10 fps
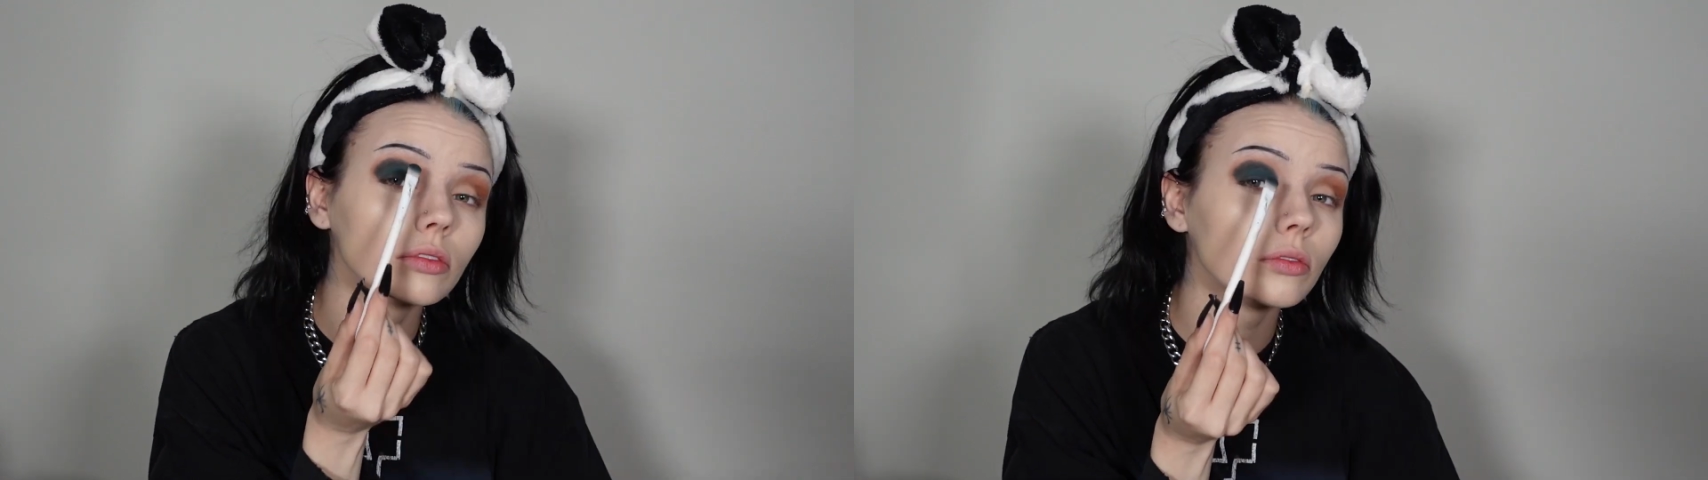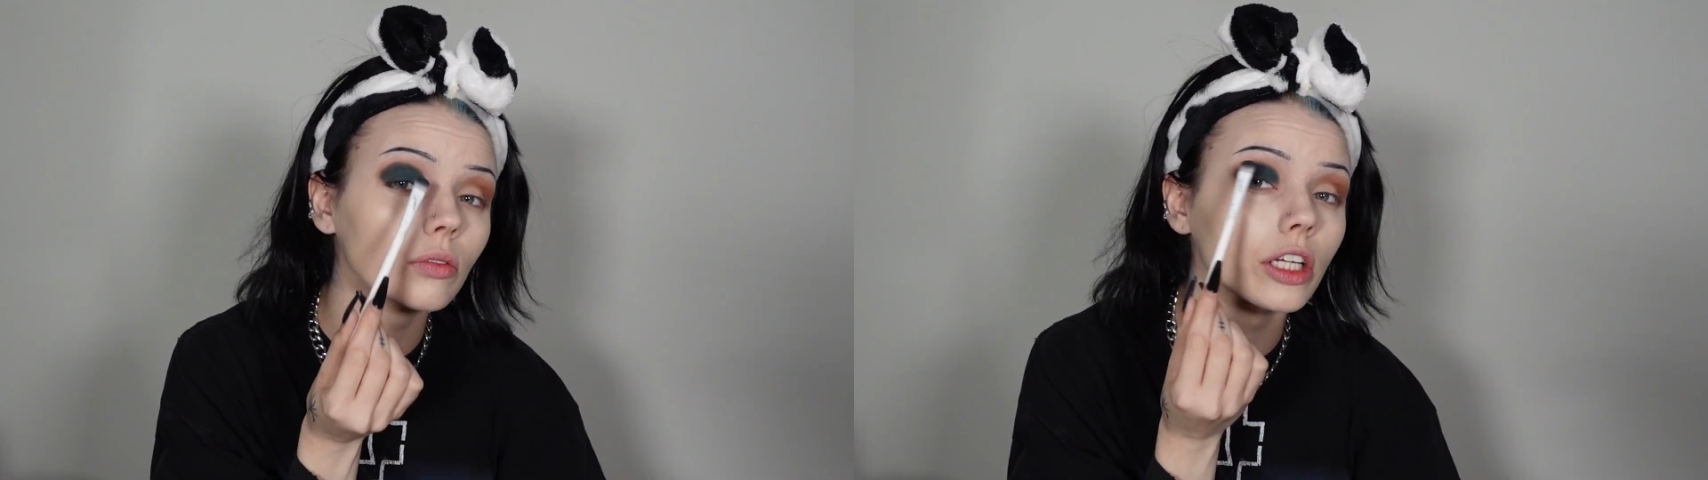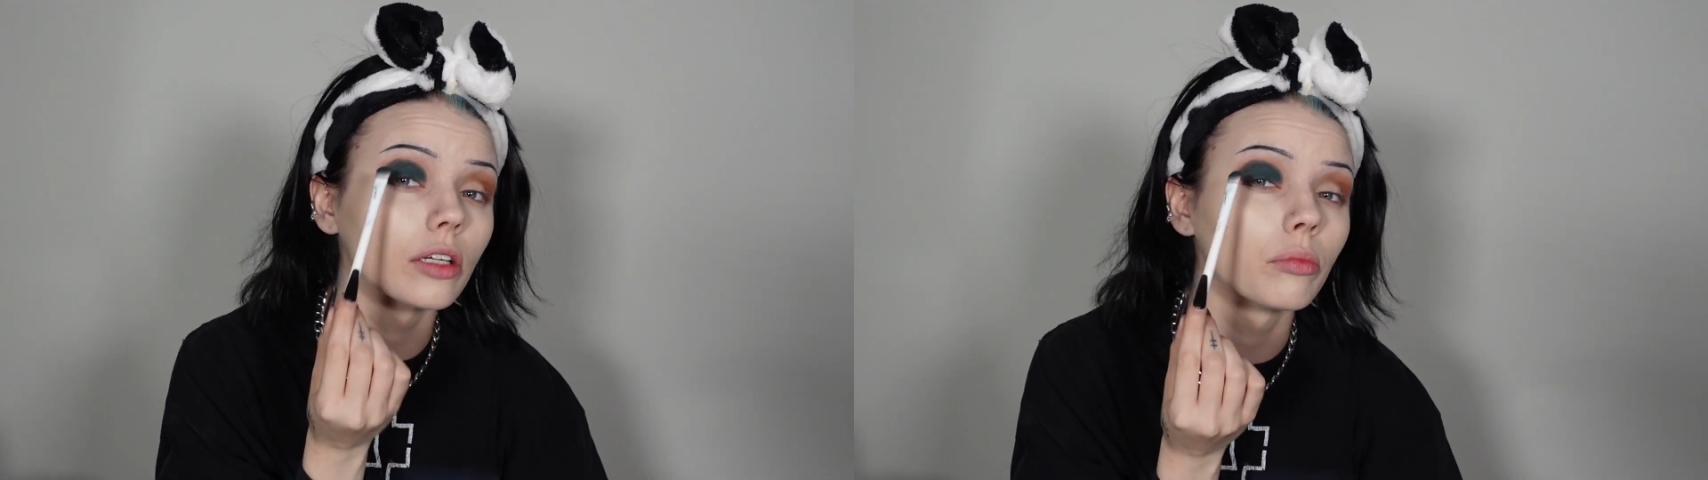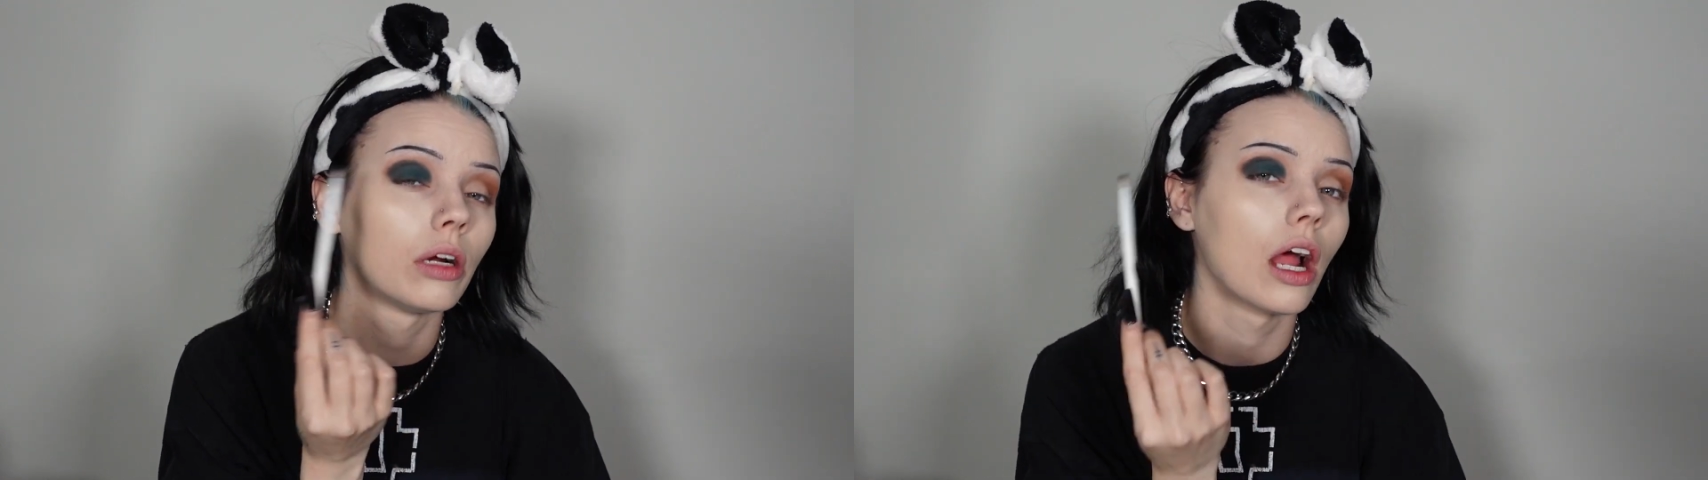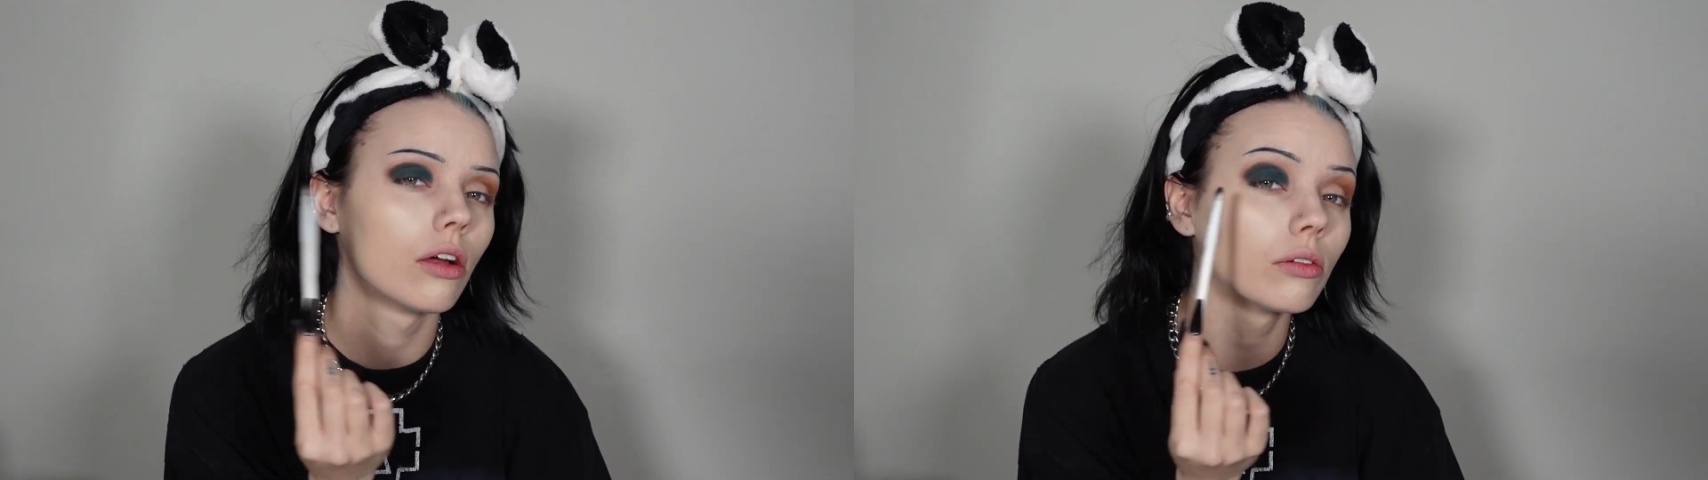where the
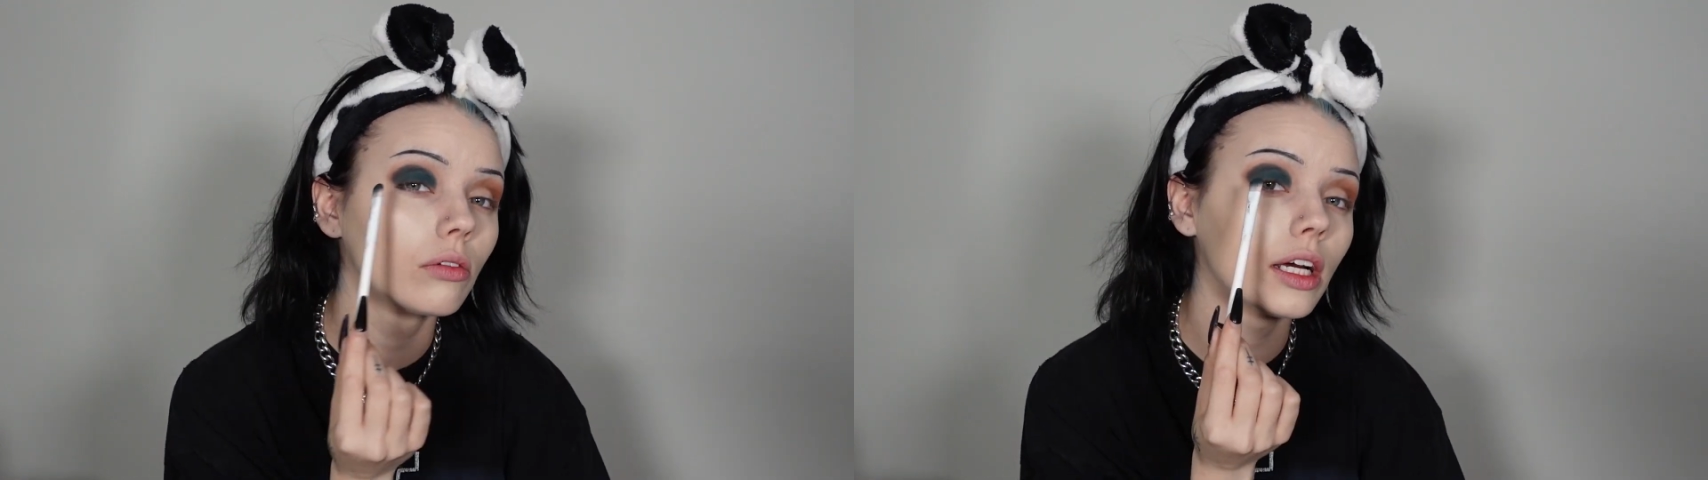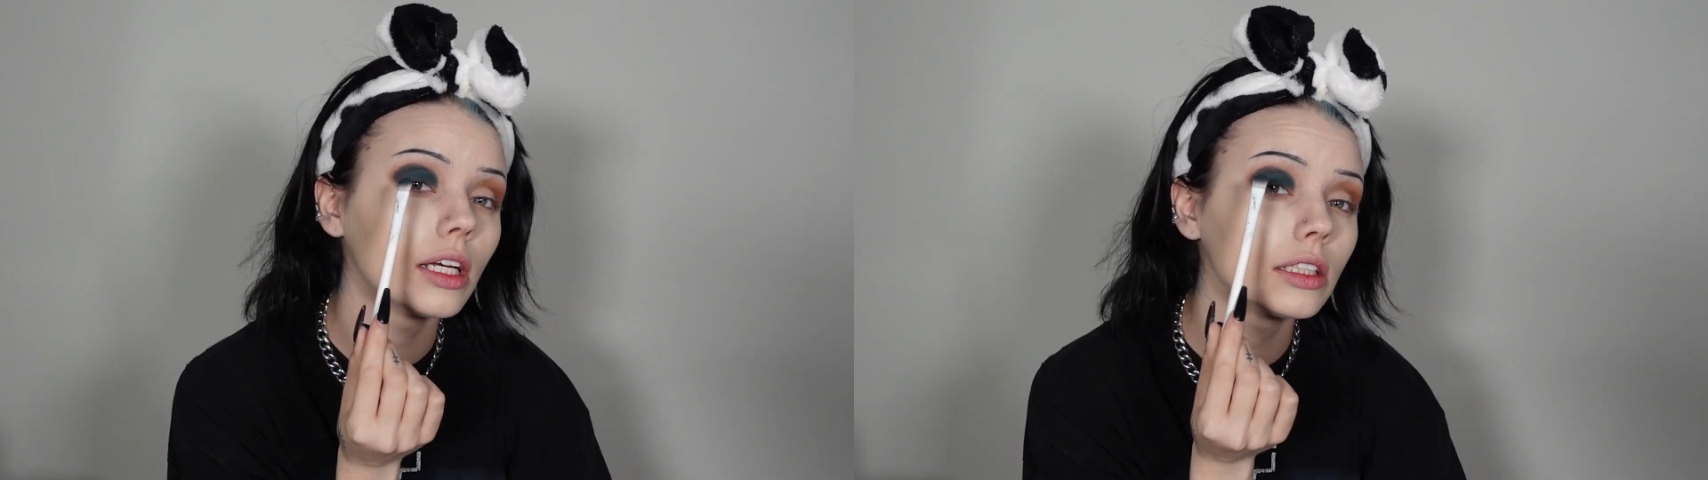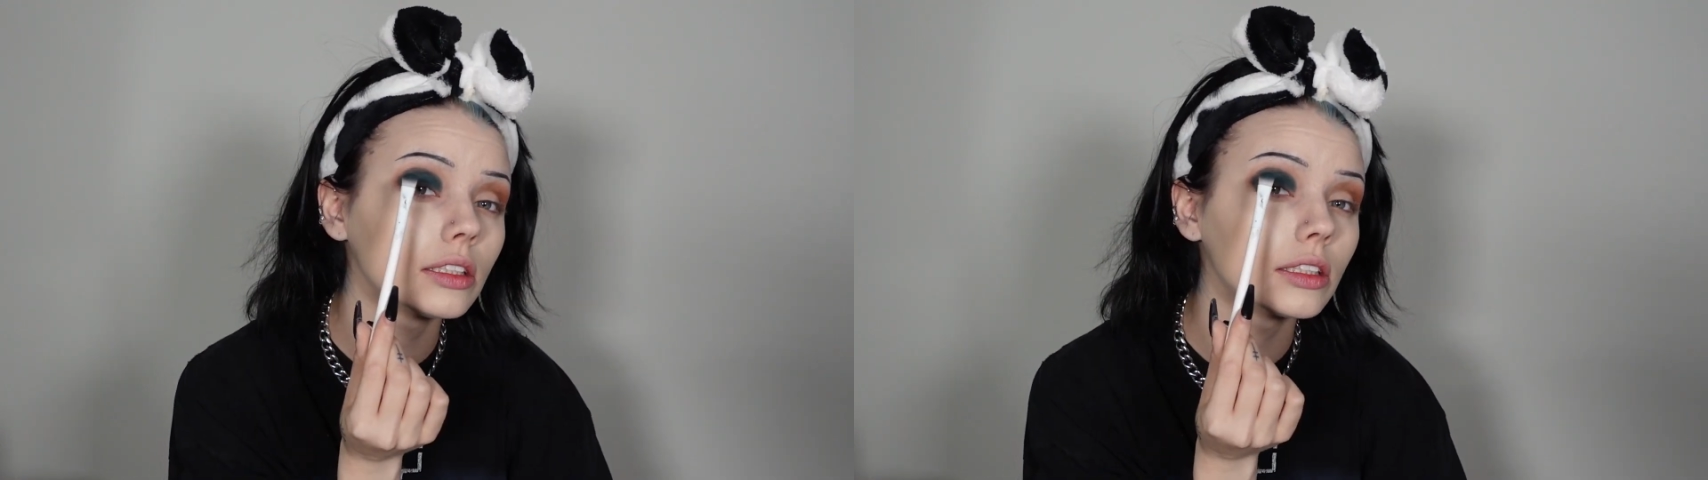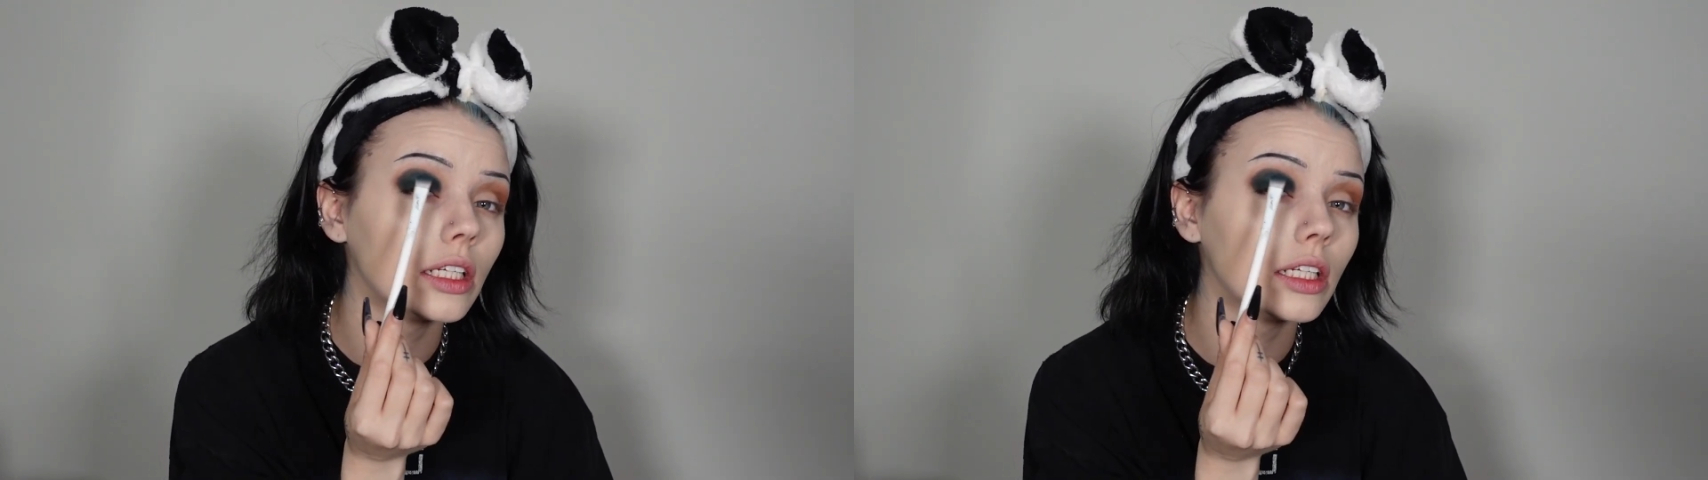brown was,